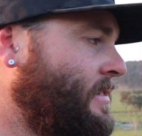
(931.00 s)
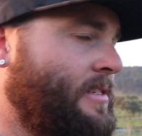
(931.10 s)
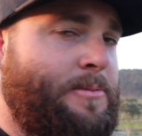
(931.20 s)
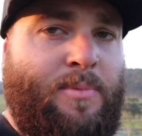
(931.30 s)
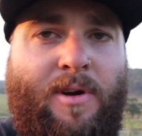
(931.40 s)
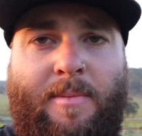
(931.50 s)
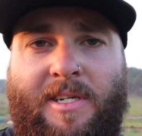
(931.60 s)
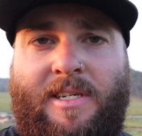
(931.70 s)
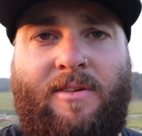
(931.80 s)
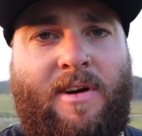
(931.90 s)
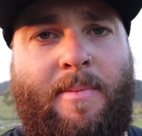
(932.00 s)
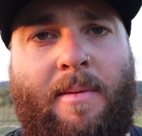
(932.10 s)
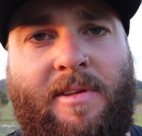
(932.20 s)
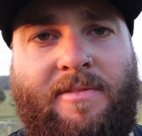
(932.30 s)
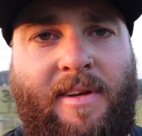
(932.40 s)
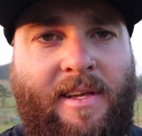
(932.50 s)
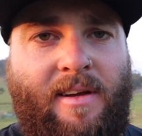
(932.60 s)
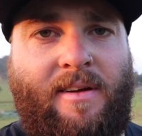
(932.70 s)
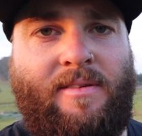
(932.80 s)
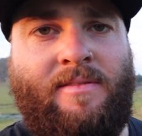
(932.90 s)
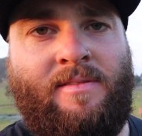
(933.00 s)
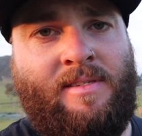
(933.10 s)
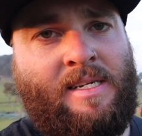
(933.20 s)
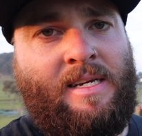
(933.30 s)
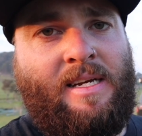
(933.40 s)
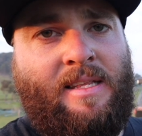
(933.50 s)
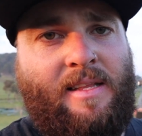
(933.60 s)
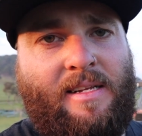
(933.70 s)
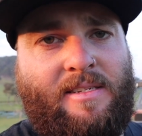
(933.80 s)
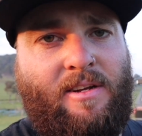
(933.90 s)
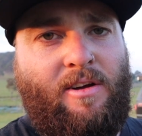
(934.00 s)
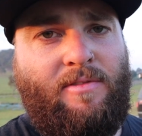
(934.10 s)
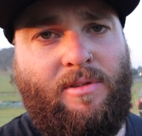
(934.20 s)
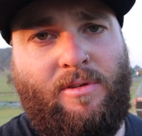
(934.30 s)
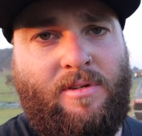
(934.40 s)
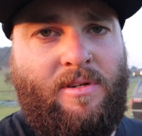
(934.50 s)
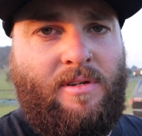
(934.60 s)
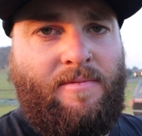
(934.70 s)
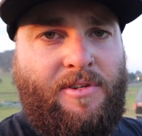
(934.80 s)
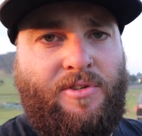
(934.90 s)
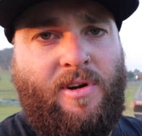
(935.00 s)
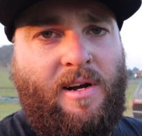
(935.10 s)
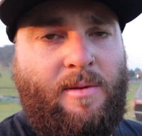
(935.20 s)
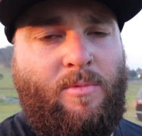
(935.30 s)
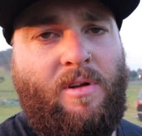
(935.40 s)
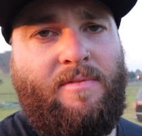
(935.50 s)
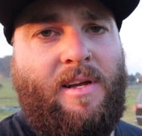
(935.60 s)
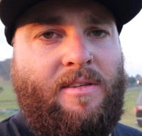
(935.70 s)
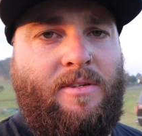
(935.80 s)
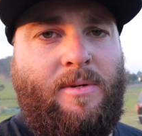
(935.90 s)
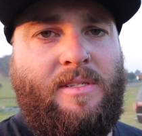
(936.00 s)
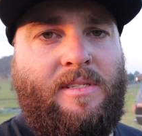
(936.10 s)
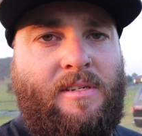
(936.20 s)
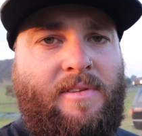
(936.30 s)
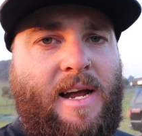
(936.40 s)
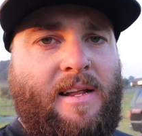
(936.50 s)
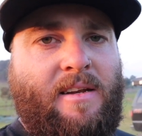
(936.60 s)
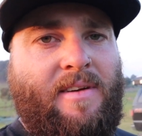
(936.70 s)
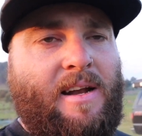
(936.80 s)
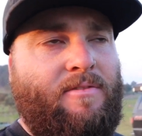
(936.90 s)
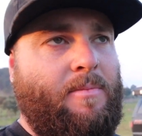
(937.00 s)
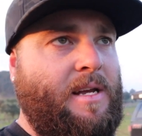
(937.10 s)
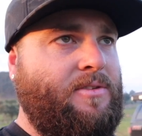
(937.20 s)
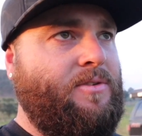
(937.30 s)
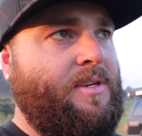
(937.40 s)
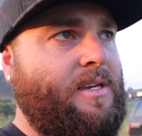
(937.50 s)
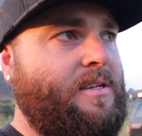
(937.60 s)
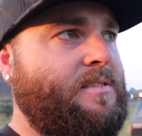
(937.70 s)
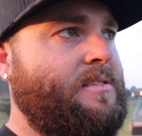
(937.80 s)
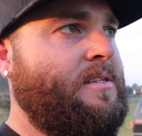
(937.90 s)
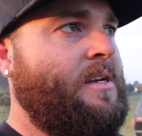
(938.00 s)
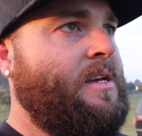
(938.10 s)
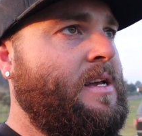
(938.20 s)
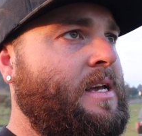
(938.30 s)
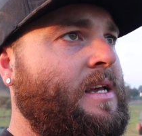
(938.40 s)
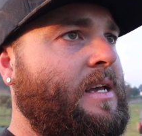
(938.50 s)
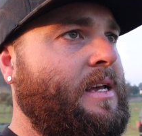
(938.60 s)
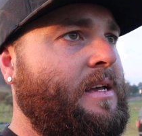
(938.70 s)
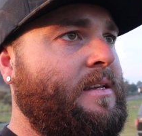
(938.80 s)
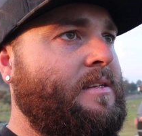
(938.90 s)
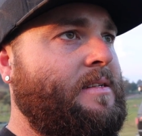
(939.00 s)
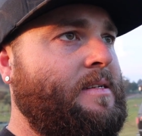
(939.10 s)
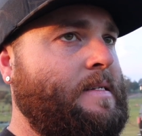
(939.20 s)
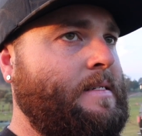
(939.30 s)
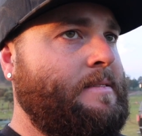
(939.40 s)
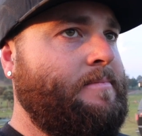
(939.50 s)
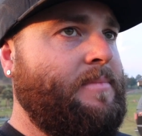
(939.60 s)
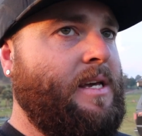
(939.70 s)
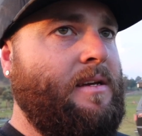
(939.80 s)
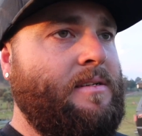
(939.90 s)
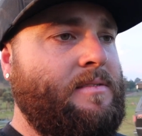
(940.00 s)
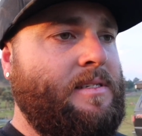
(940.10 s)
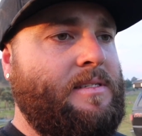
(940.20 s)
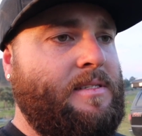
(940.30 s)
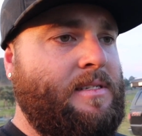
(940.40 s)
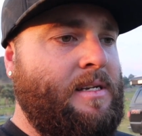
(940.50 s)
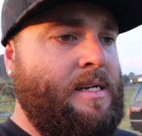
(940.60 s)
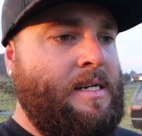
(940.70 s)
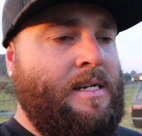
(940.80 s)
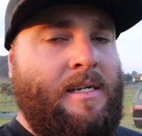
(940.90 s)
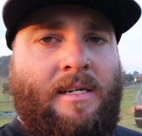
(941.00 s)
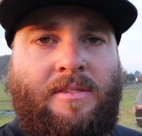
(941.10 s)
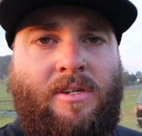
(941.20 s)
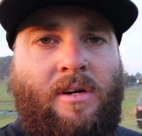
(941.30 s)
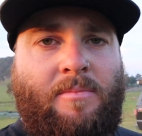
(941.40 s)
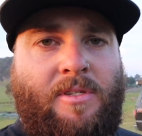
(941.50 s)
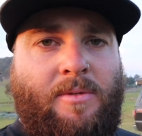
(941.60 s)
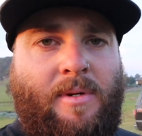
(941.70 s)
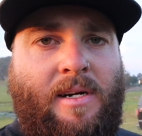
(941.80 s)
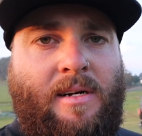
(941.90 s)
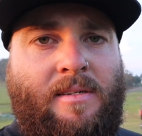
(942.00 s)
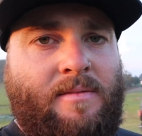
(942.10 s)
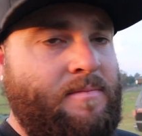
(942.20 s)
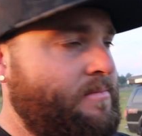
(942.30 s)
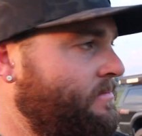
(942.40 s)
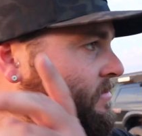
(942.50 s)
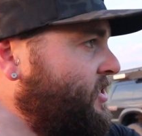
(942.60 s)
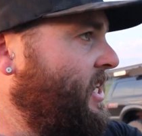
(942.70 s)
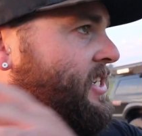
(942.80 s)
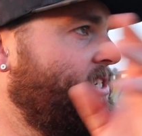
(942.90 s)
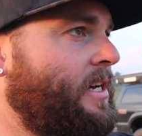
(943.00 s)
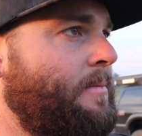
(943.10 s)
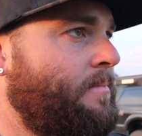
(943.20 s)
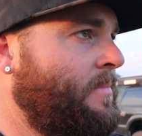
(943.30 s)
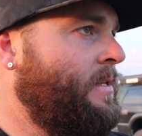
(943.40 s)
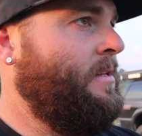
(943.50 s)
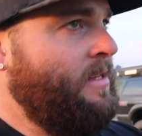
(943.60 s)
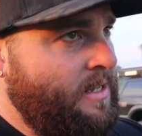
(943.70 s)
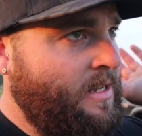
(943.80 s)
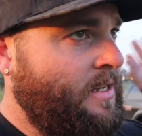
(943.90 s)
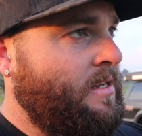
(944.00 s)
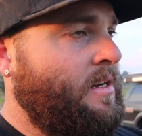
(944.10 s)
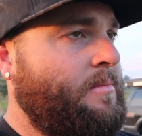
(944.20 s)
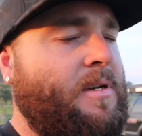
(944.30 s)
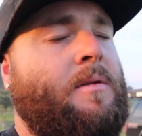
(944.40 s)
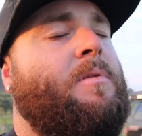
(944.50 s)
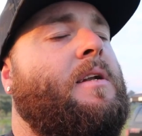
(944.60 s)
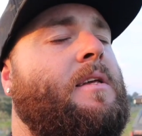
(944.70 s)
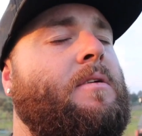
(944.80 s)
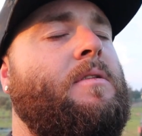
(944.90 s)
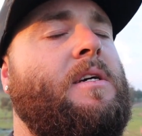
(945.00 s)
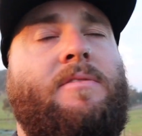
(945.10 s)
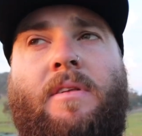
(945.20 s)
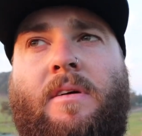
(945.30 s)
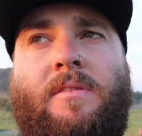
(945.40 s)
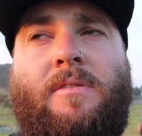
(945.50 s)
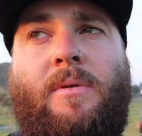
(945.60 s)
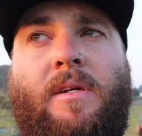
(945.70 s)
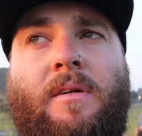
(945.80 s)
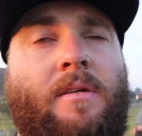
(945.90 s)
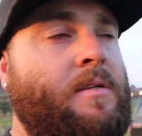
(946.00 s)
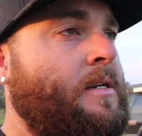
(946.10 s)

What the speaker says: that's pretty much going to wrap up this video. That's an overlook of the truck and what I've done to it since I've had it. I've had it for about 2 years, and yeah, it's time to change it up. I'm gonna bloody kill these flies, I swear to God.